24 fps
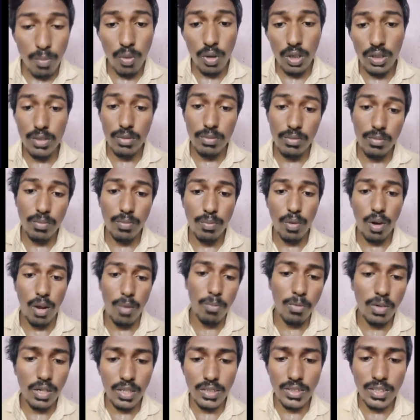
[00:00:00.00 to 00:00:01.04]
both
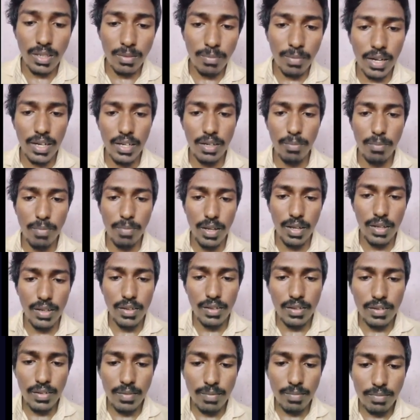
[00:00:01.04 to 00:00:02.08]
probabilities are multiplied.
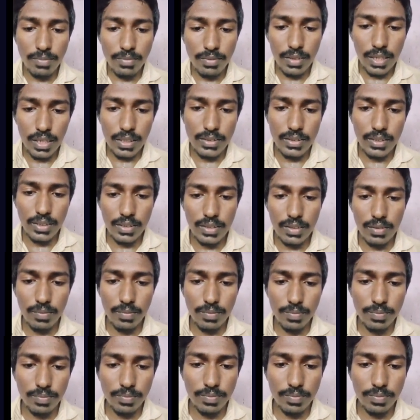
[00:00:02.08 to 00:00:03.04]
That's it.